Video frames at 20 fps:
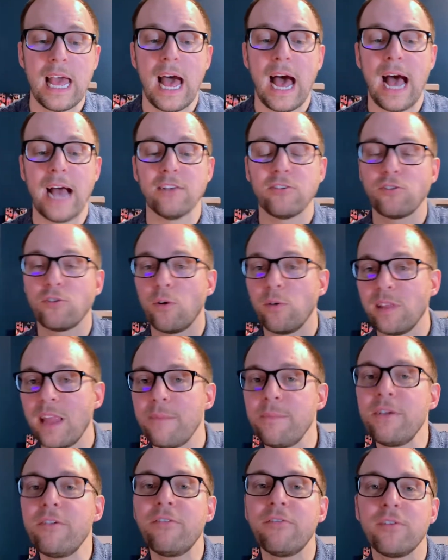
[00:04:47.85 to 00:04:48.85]
So
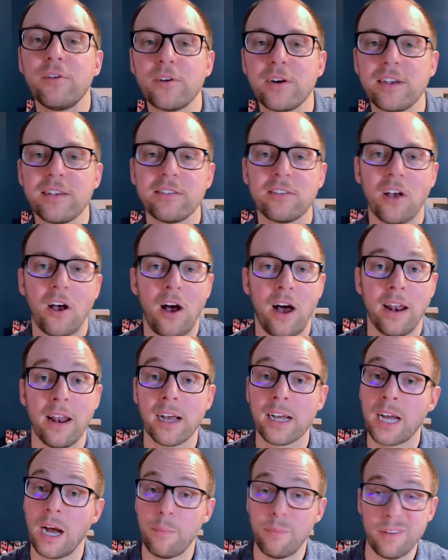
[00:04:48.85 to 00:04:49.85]
let me focus on
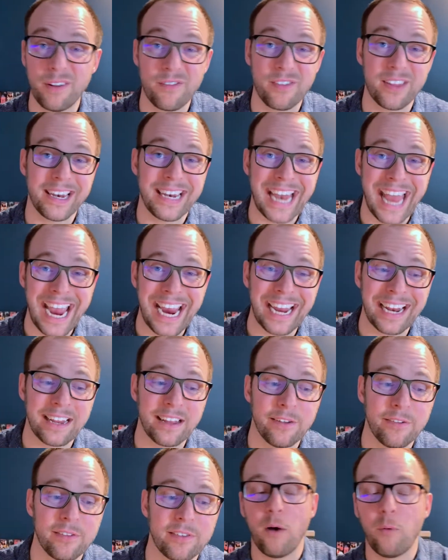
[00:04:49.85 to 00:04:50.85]
a couple of the
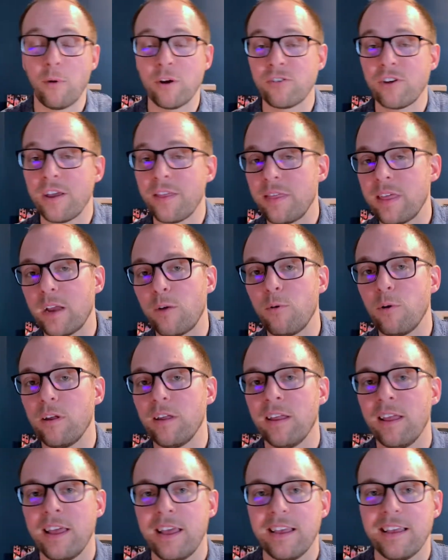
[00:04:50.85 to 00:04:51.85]
negatives, which I think
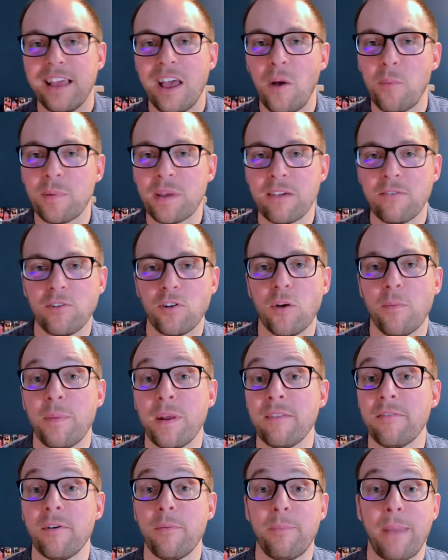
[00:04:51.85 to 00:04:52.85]
will help give you a
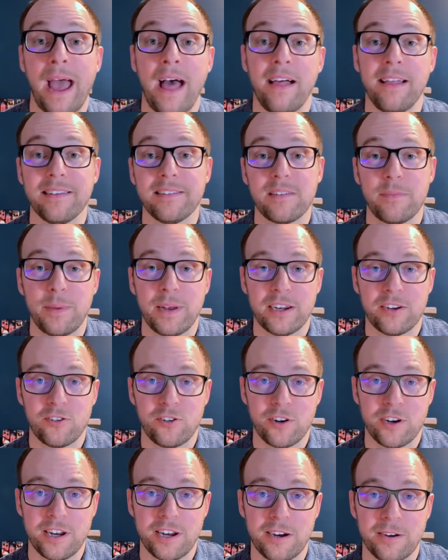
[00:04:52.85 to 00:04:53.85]
bit of a balanced
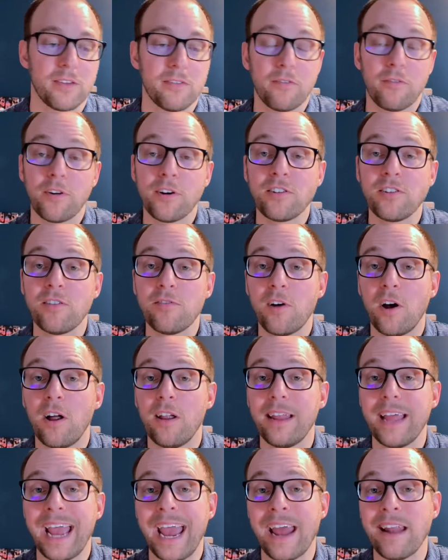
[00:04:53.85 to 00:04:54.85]
picture here. First of
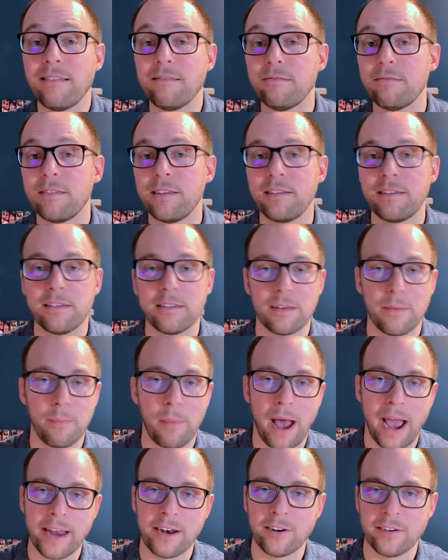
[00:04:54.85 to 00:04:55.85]
all, and this is a
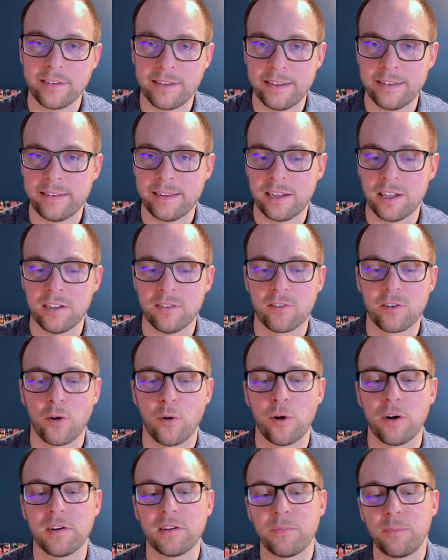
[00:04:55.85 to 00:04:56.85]
minor detail of
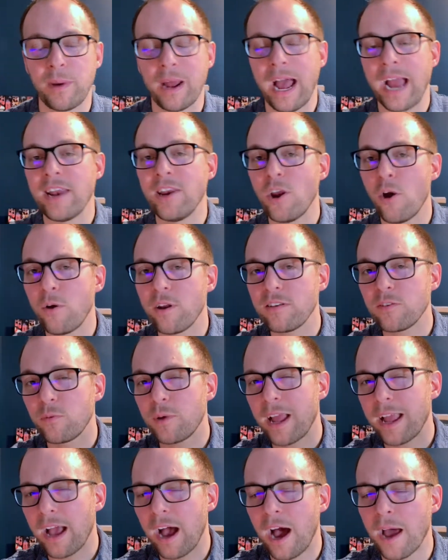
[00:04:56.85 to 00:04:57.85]
course, but I noticed
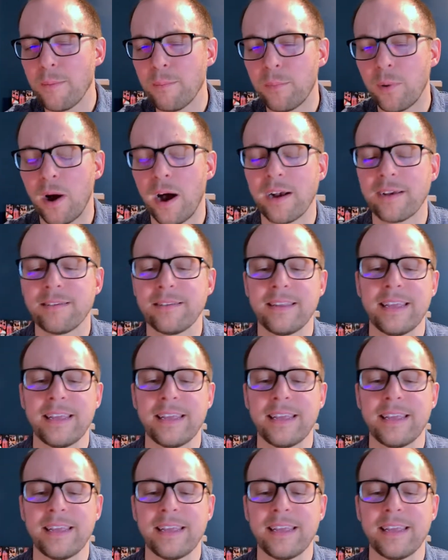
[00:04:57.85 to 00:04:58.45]
when I unboxed the